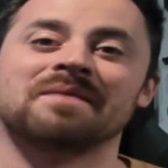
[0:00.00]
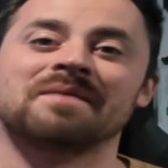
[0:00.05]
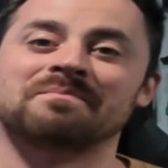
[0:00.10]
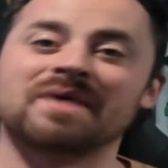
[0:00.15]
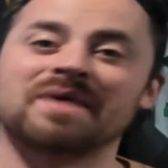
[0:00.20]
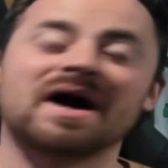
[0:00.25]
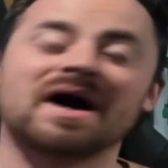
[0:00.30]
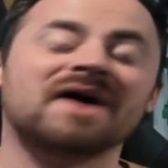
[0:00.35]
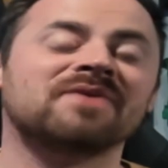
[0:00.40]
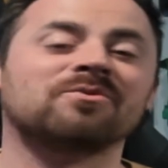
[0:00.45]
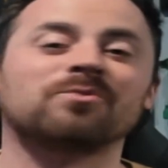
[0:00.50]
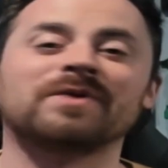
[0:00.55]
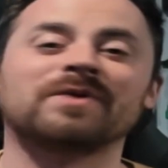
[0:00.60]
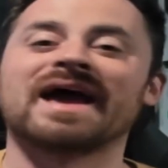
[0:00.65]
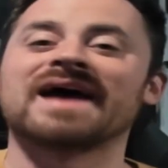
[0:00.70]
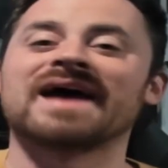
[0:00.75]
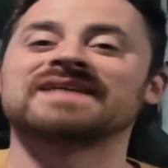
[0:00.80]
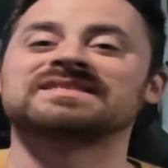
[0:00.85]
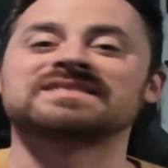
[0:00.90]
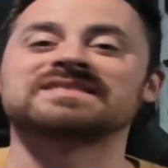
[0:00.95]
But we
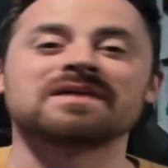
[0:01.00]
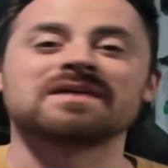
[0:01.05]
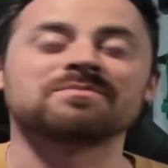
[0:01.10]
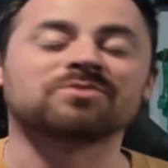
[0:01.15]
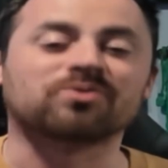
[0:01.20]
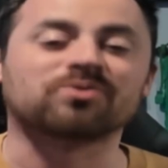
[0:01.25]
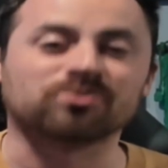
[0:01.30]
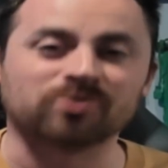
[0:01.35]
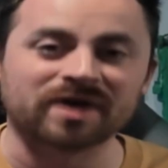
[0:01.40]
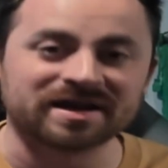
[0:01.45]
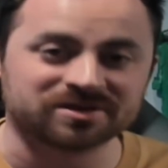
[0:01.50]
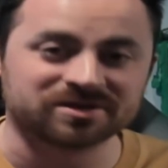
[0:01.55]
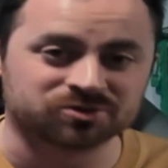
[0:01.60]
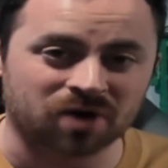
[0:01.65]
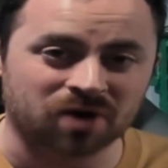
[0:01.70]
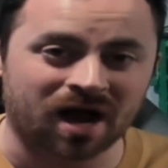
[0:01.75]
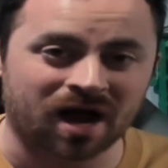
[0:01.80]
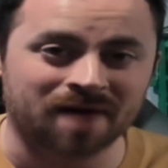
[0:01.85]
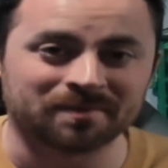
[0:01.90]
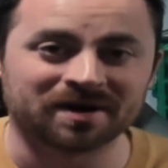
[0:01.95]
had some great
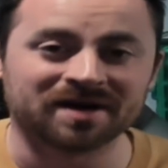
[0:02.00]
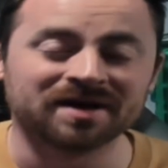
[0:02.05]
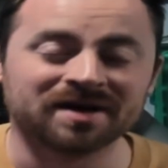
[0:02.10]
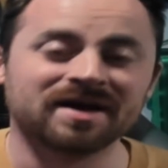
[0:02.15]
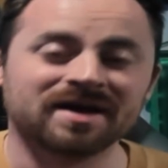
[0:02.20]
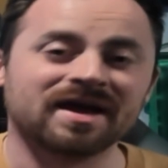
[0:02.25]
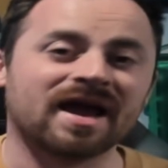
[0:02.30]
drama